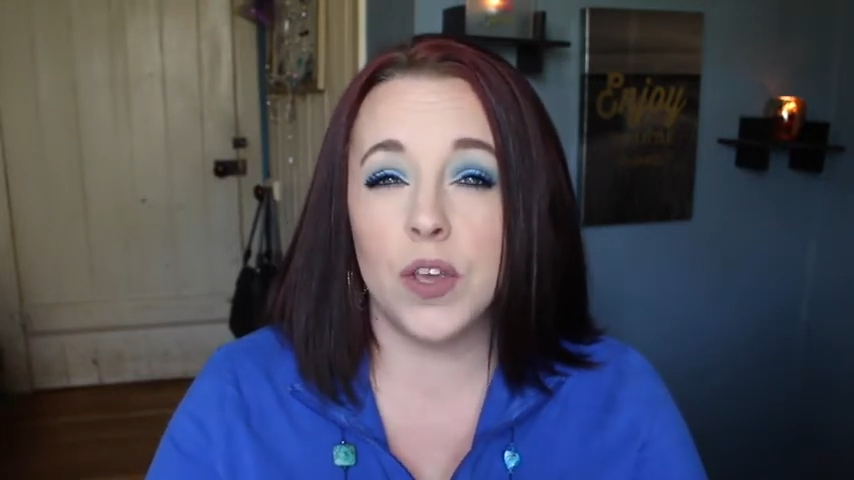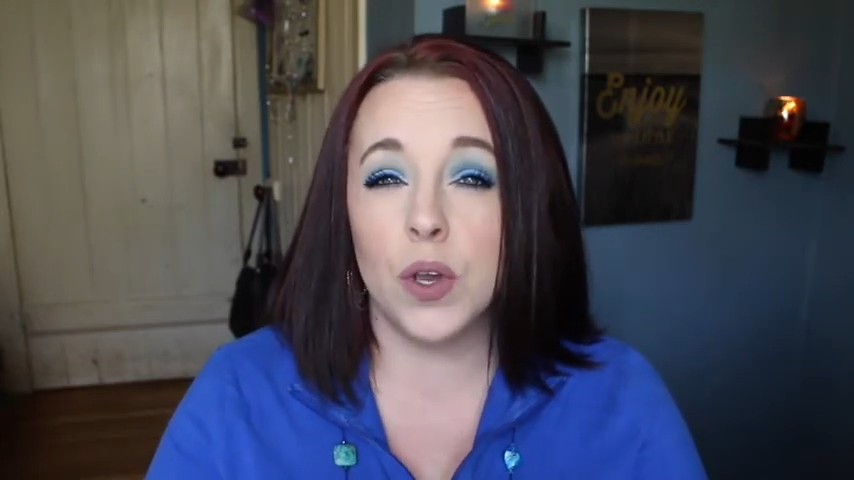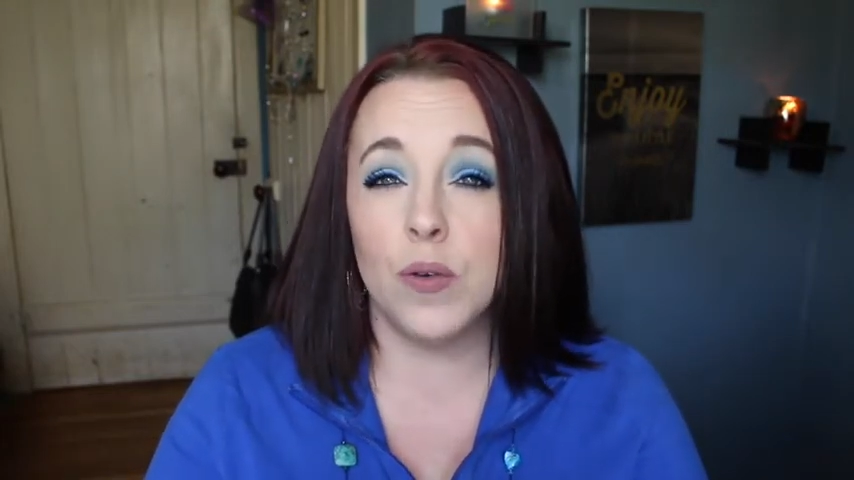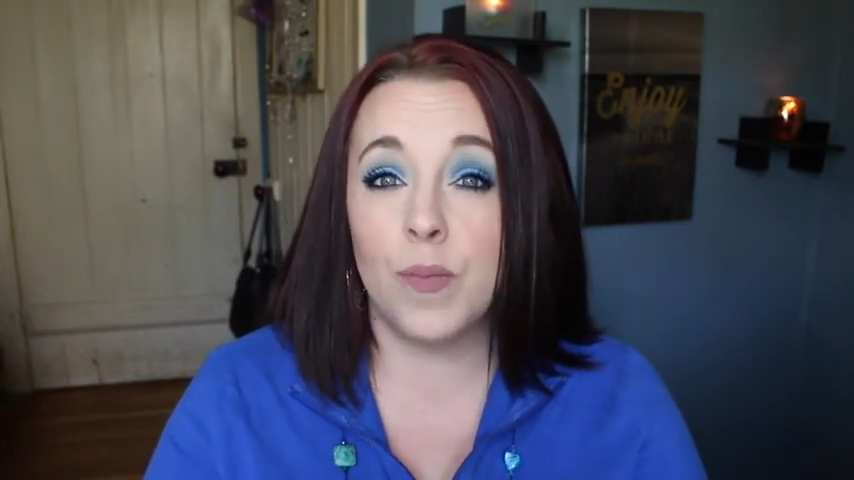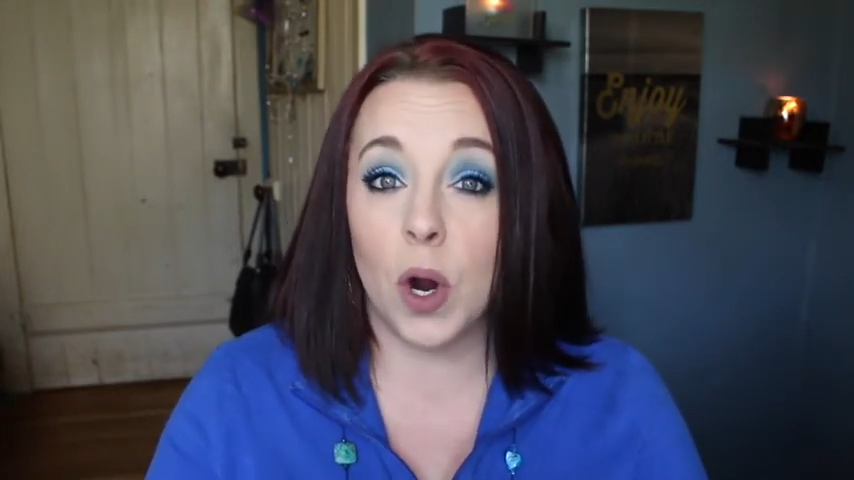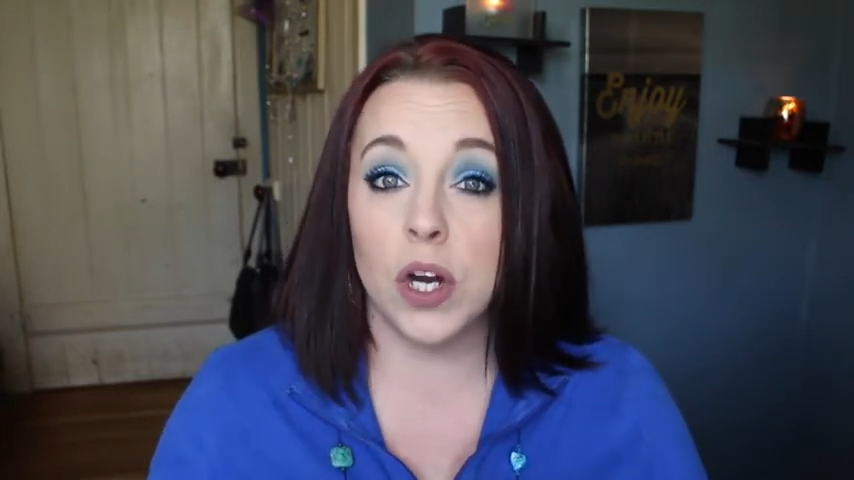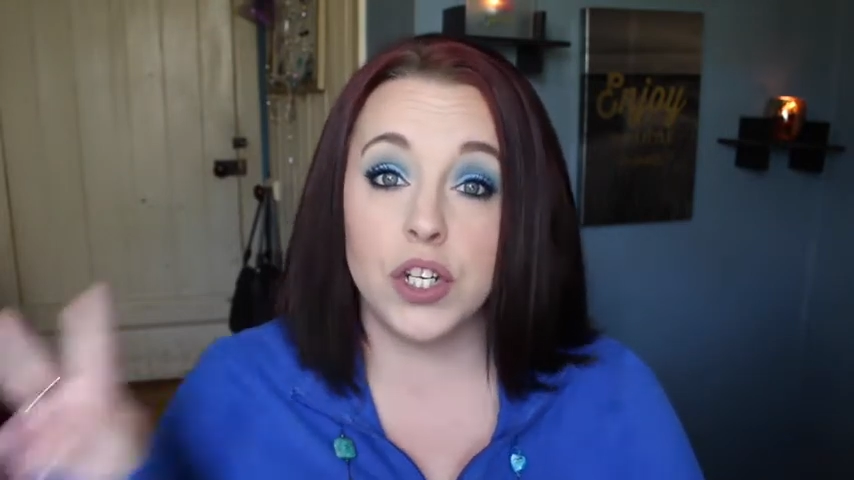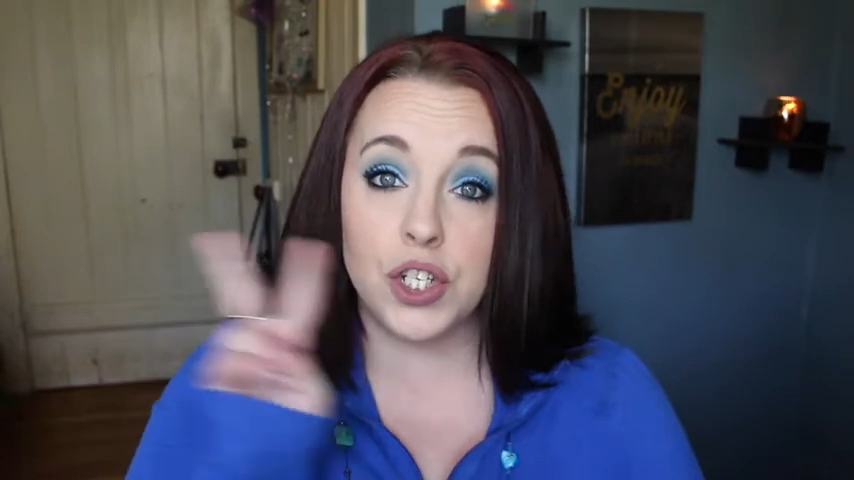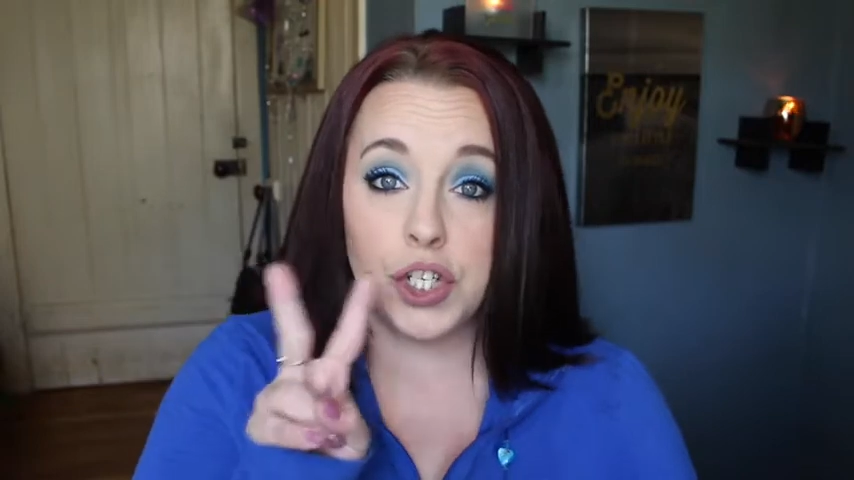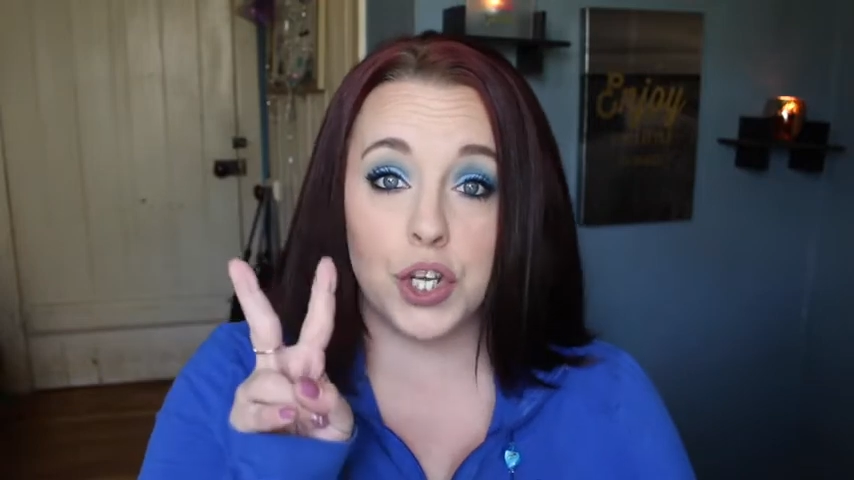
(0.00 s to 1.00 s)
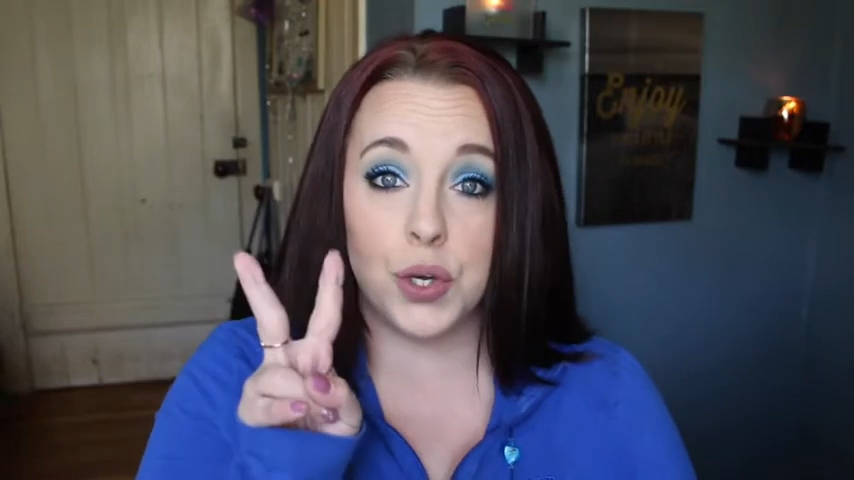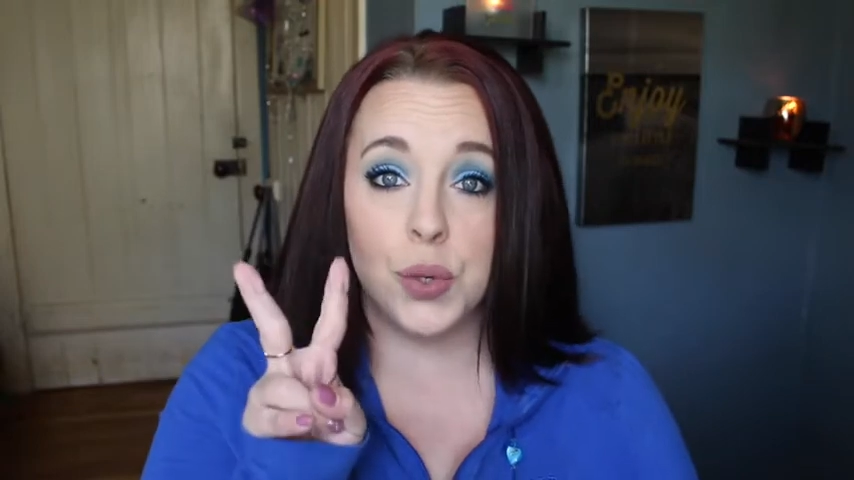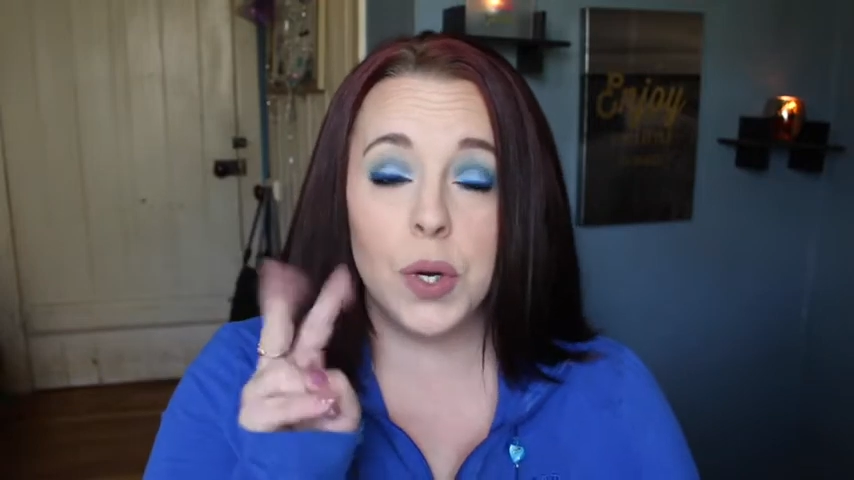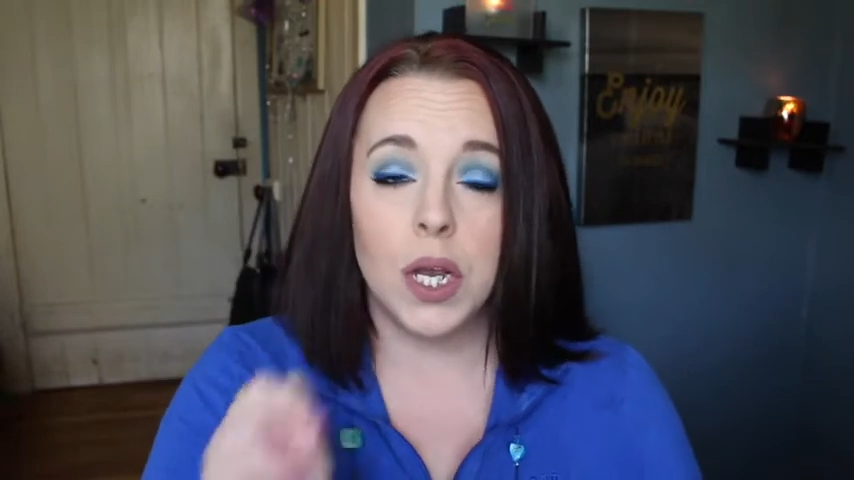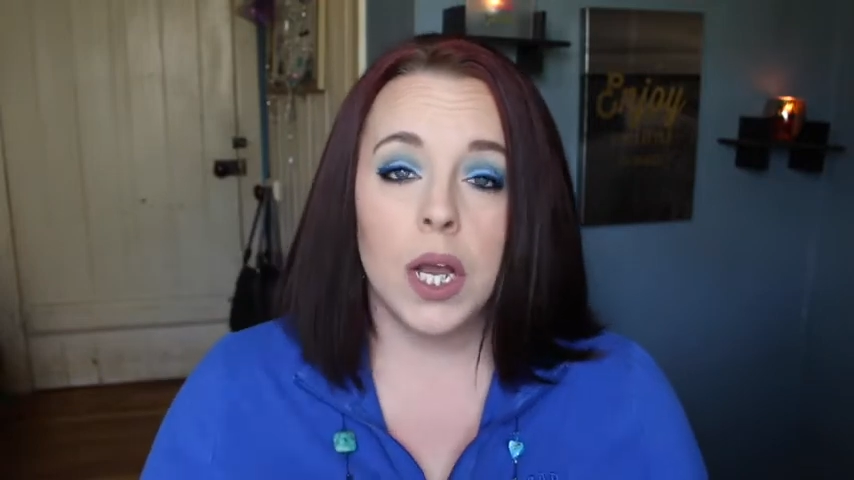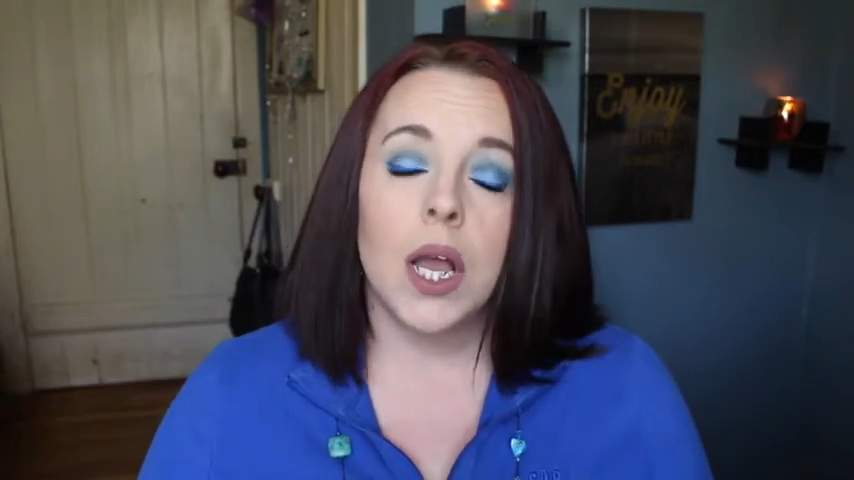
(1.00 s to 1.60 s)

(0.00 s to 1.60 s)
View Part 2.